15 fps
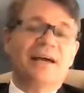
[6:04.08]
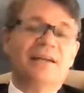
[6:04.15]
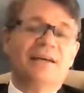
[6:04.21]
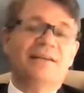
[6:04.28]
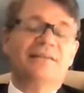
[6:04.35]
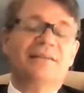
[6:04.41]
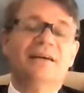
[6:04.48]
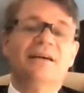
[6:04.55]

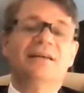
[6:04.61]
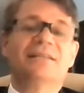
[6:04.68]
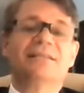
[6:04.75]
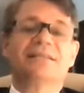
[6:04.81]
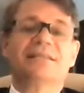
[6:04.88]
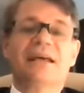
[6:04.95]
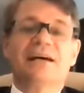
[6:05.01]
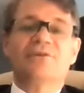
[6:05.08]
it,
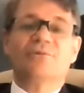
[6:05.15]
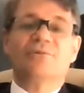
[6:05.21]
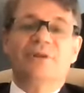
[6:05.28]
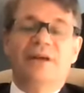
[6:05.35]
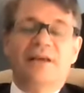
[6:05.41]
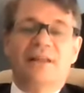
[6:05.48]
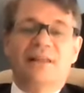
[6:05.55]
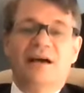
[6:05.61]

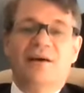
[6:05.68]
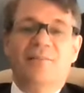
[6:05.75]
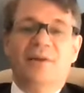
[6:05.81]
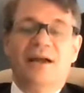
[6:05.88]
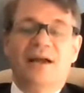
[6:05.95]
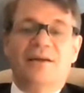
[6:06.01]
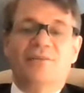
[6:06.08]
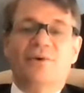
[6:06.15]
scheduling them,
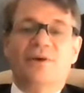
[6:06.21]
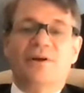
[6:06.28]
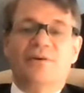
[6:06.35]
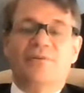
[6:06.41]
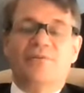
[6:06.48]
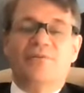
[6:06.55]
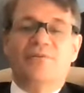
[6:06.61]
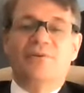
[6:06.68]
and we
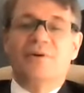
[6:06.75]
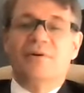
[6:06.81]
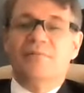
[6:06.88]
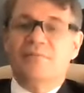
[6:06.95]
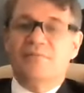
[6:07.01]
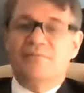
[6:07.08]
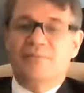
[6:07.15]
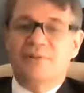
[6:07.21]
are,
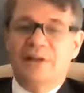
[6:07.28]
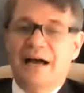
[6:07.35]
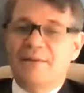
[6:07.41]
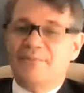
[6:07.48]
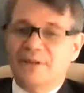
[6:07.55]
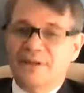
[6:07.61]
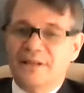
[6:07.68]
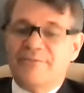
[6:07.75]
I
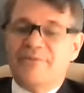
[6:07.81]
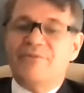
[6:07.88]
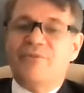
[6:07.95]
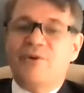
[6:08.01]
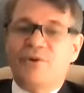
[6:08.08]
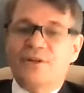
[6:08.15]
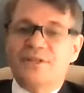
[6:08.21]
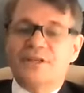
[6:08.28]
believe,
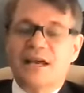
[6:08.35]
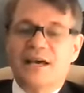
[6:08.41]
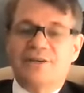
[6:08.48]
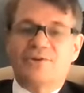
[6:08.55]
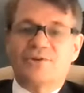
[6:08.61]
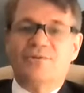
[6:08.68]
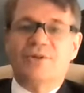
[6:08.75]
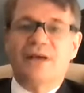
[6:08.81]
fully
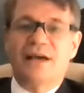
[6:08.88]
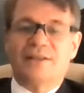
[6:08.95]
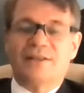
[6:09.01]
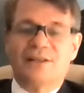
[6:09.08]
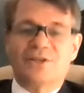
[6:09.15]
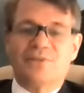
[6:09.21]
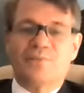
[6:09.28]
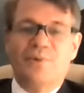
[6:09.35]
scheduled at
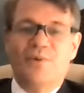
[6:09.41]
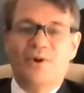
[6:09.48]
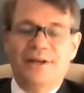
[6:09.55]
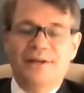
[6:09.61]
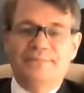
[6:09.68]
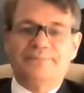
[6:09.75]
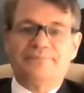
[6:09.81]
this point.